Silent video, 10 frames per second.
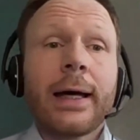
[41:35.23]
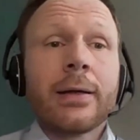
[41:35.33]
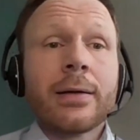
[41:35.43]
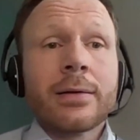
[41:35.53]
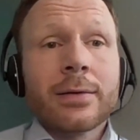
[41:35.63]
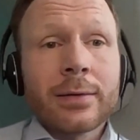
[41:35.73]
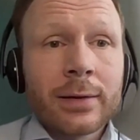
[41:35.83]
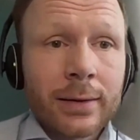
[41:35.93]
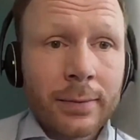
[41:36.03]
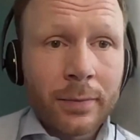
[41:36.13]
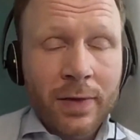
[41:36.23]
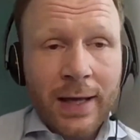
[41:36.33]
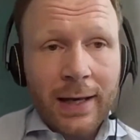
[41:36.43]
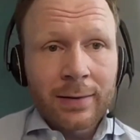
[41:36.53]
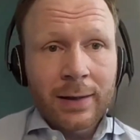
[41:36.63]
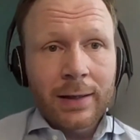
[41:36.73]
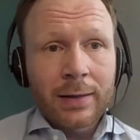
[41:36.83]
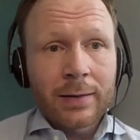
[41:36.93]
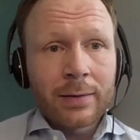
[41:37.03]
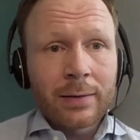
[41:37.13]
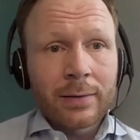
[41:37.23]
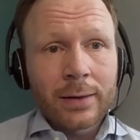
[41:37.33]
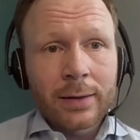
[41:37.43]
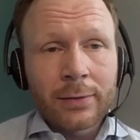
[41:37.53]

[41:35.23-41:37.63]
and that can